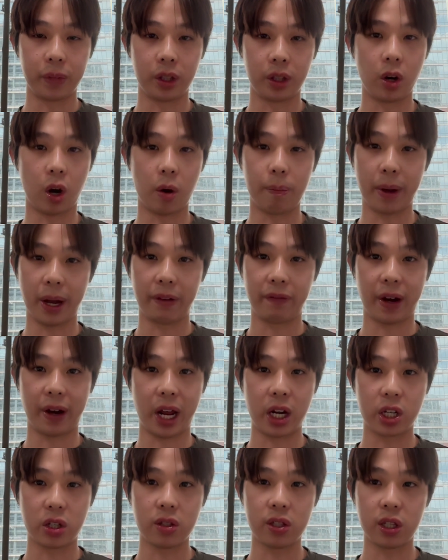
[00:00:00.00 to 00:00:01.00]
non-bank
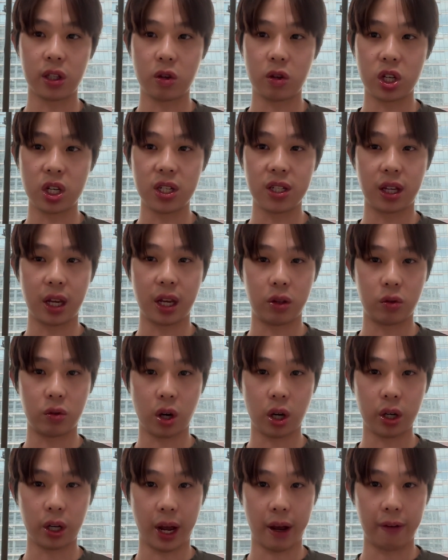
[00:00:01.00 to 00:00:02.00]
financial institutions, they do
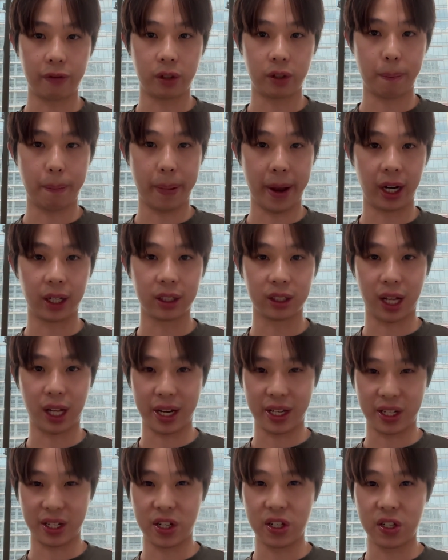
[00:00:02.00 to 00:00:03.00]
not have the bank
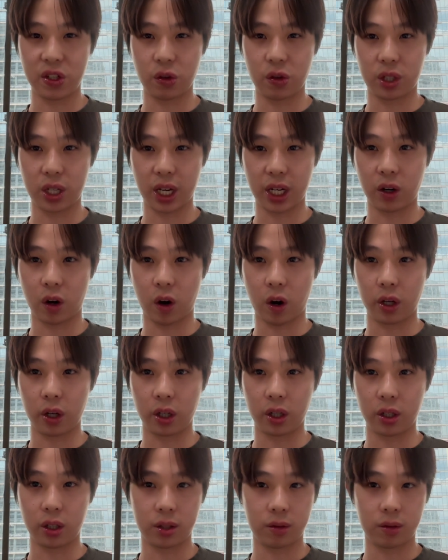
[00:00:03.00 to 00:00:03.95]
license to take on